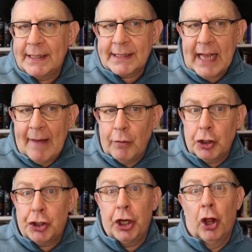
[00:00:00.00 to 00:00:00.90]

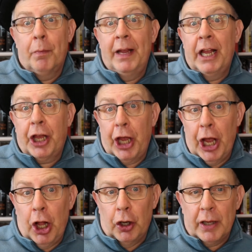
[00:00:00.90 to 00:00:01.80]
discovered, she'll be
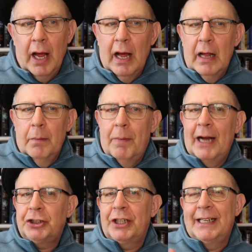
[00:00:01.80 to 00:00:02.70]
killed.
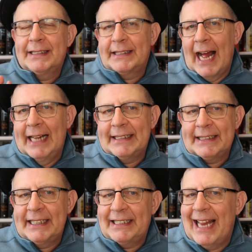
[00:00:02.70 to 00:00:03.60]
But she decides
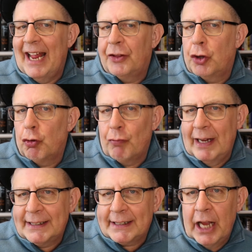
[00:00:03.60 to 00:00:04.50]
to take the
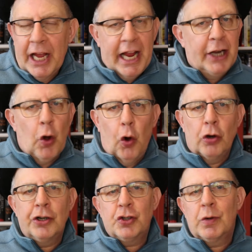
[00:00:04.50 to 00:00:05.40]
risk in
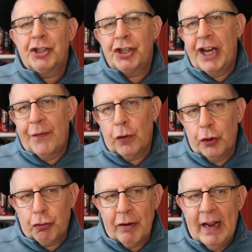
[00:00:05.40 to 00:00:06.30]
order to achieve
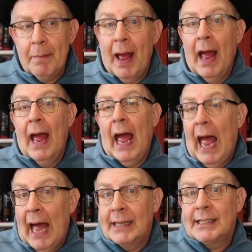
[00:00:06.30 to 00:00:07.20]
her dream
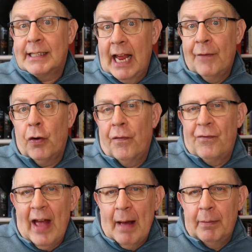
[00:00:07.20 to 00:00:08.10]
and save her
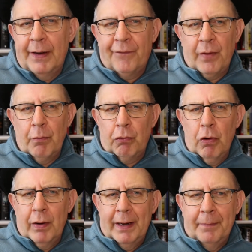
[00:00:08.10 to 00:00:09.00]
family from
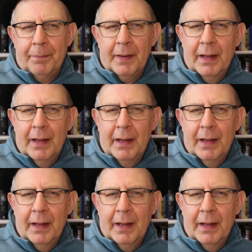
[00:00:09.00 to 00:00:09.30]
ruin.